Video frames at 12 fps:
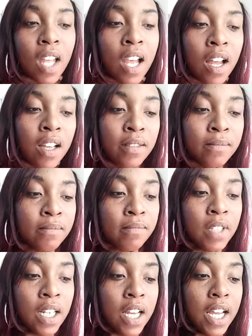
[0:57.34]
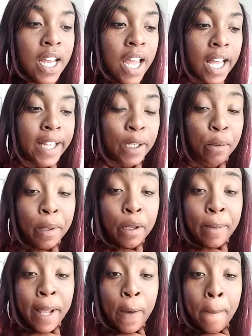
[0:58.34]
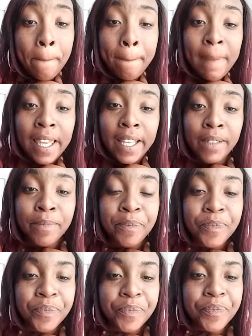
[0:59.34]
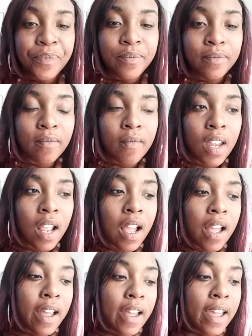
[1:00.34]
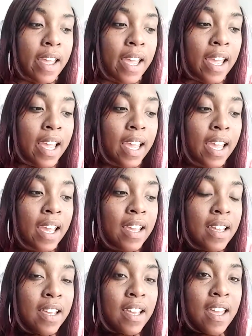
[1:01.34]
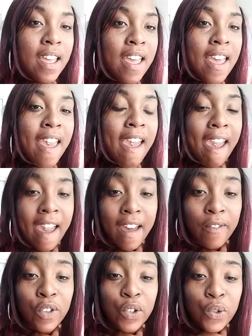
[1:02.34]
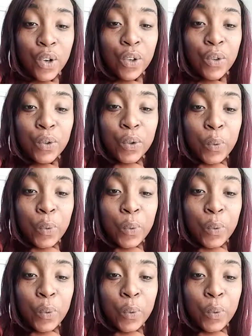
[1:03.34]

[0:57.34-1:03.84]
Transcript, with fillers: Um, a little bit about me. I have struggled